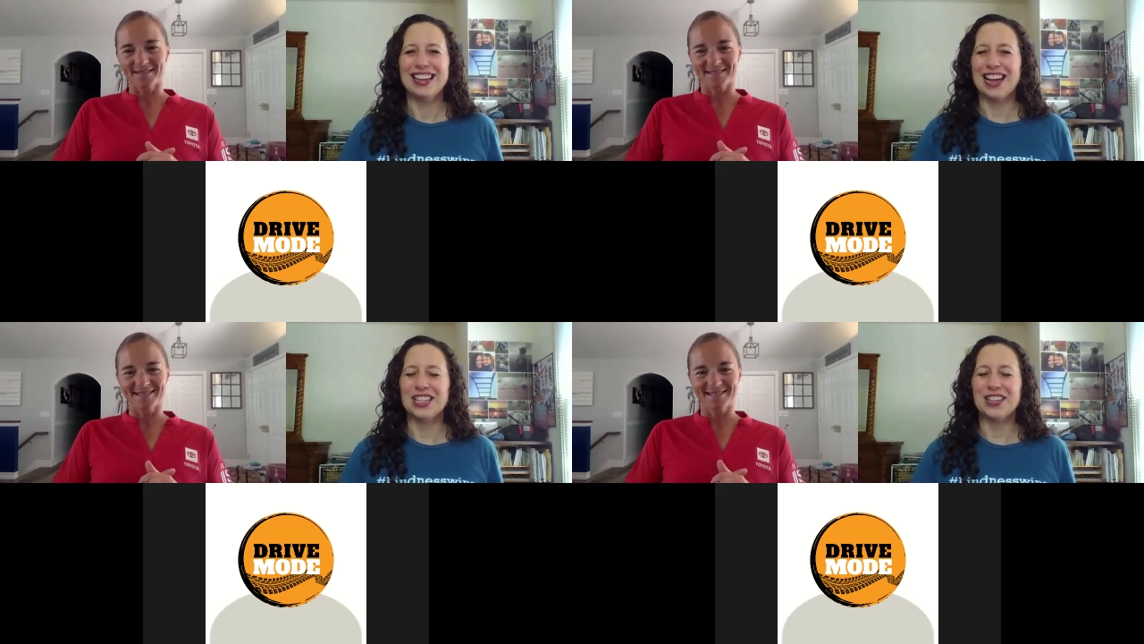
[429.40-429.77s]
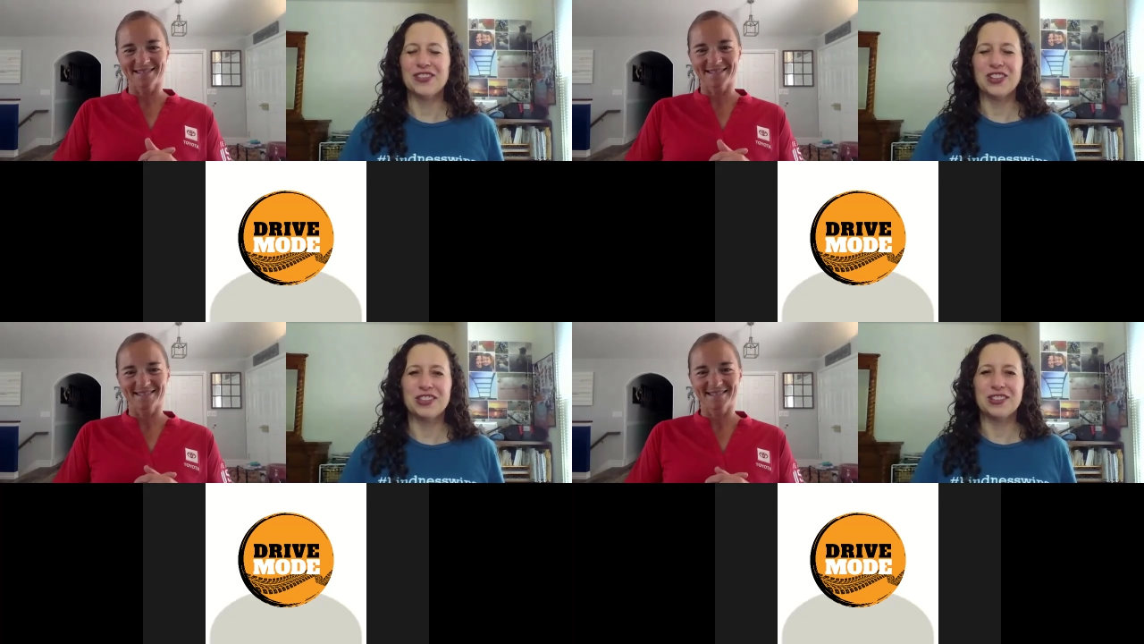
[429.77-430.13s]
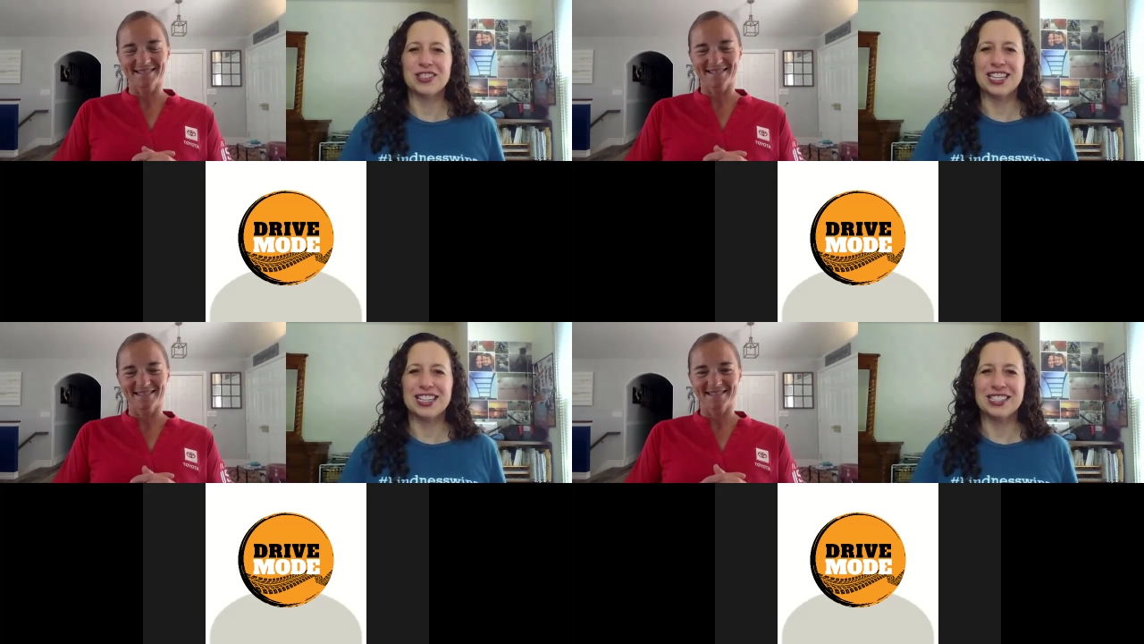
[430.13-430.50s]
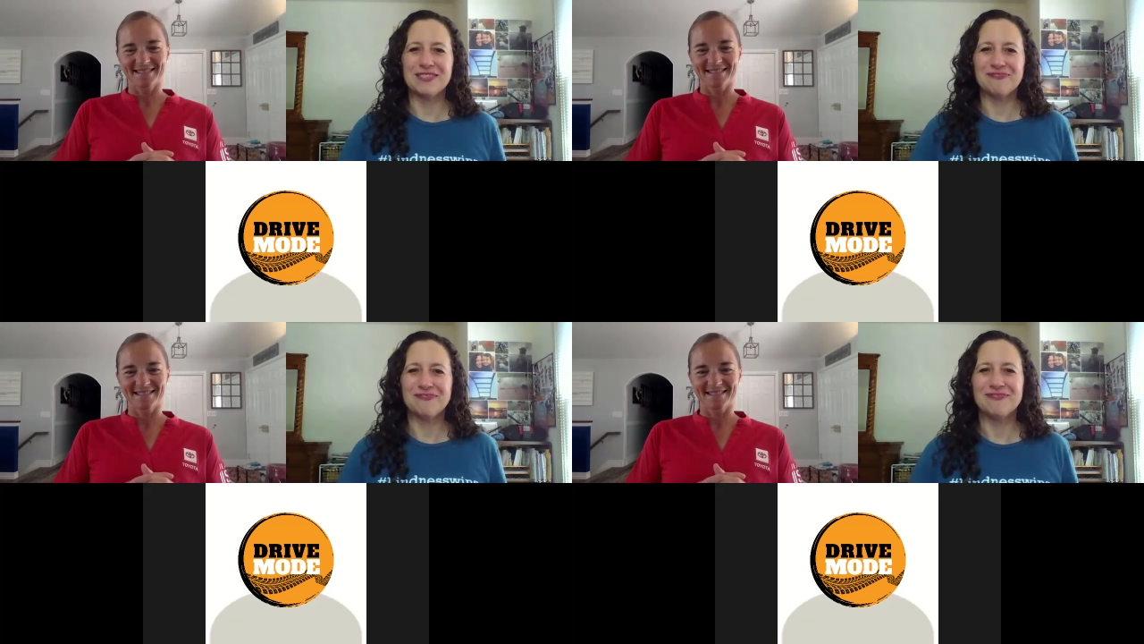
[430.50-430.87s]
Speaker 1: I love your
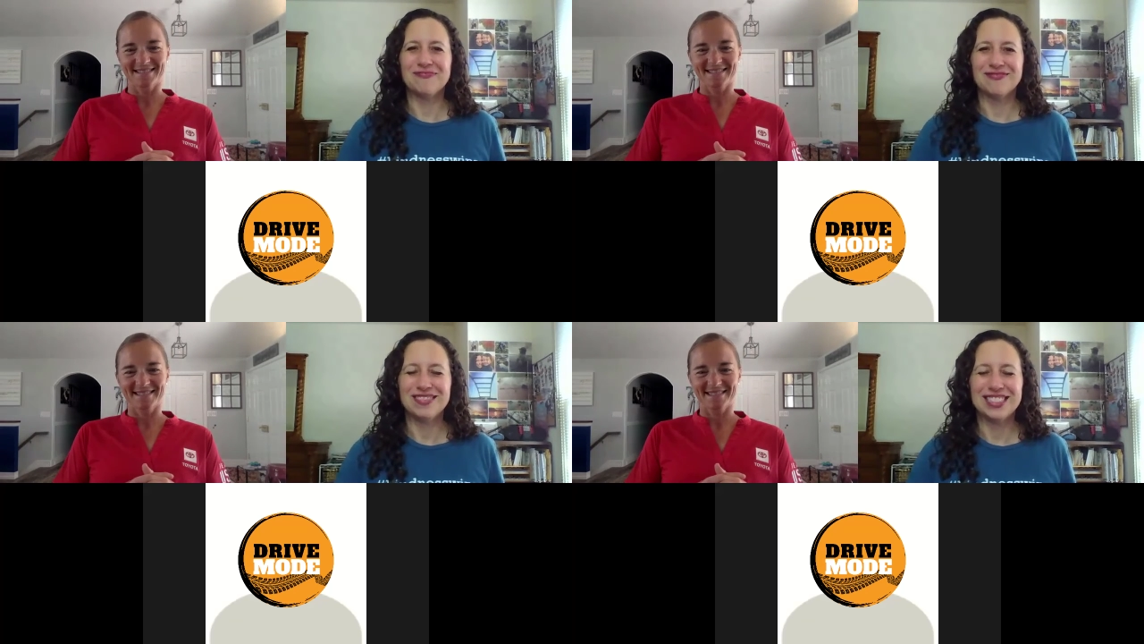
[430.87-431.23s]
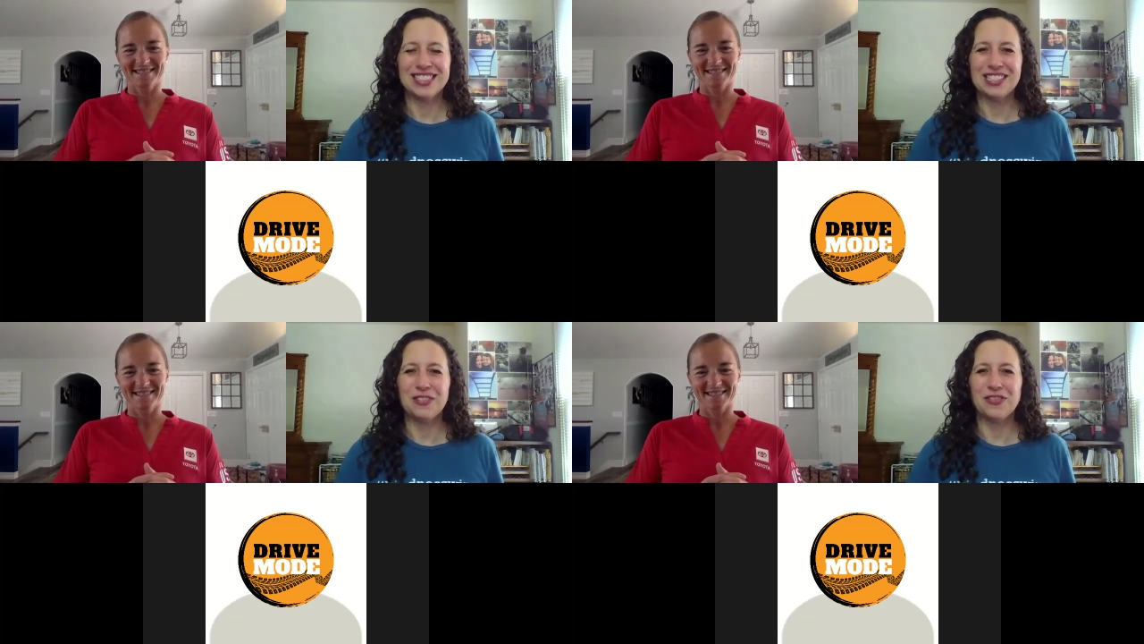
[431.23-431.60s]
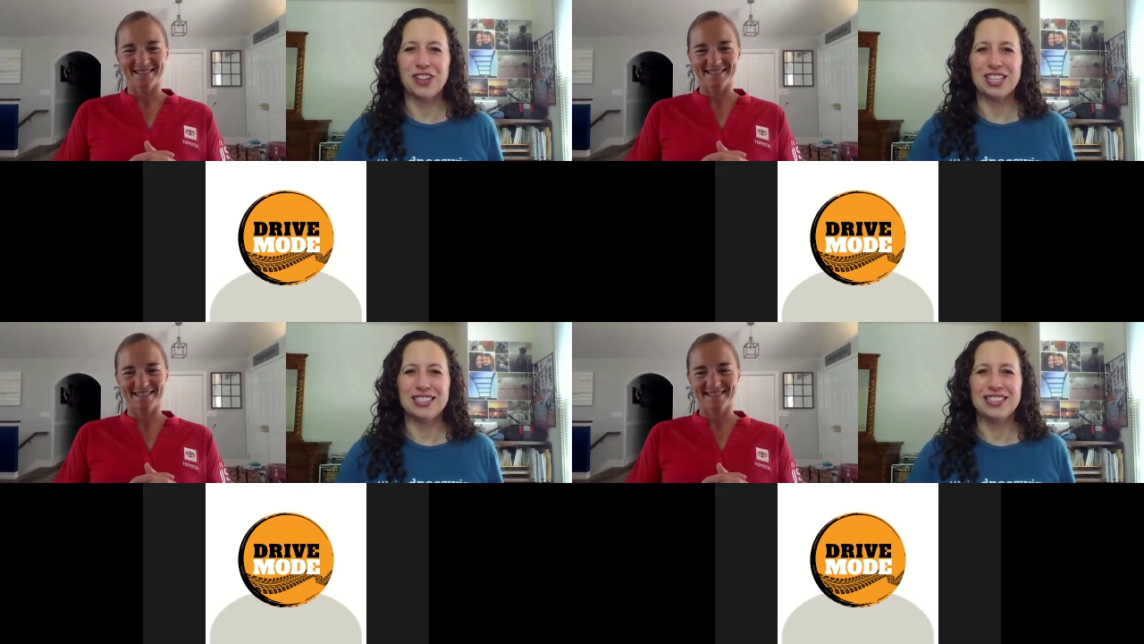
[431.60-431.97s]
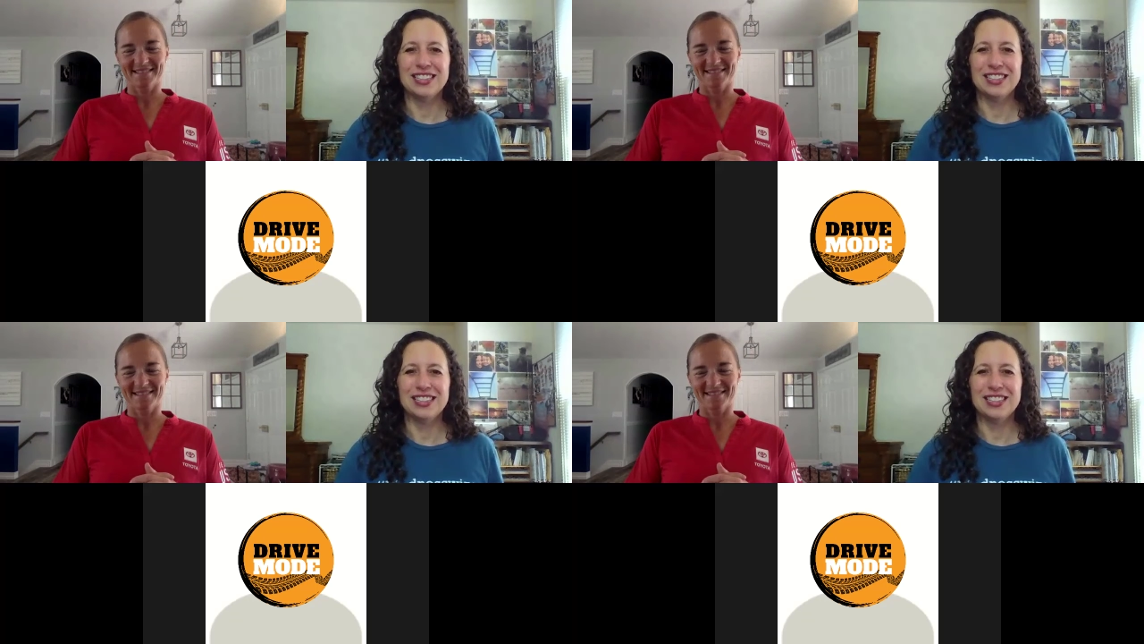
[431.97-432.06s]
enthusiasm. So fun.